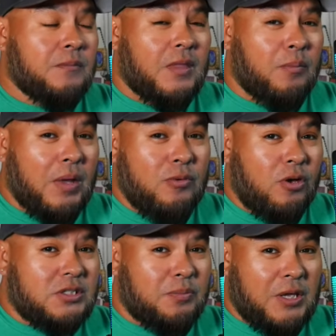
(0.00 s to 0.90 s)
maybe
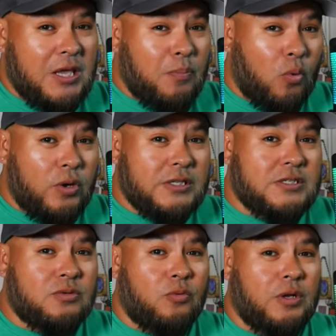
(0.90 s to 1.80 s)
on some key
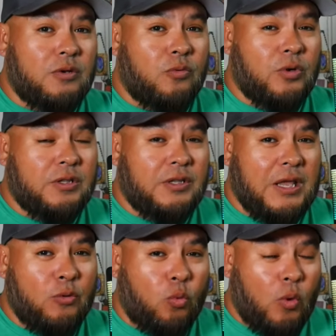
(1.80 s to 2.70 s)
points when, when
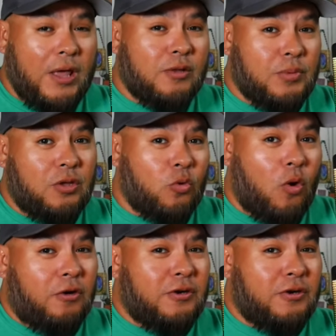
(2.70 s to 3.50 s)
they would rather be on the water